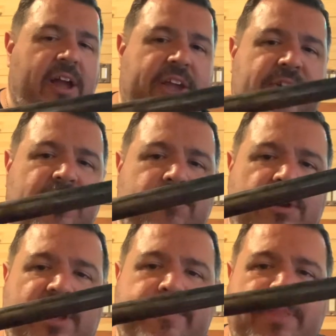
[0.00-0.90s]
I could
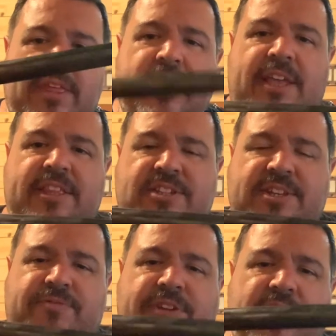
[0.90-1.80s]
run it in this
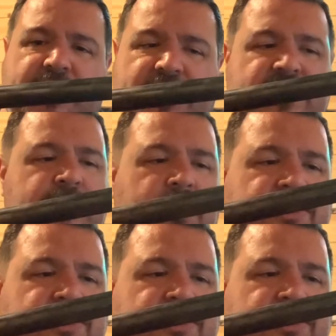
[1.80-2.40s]
configuration where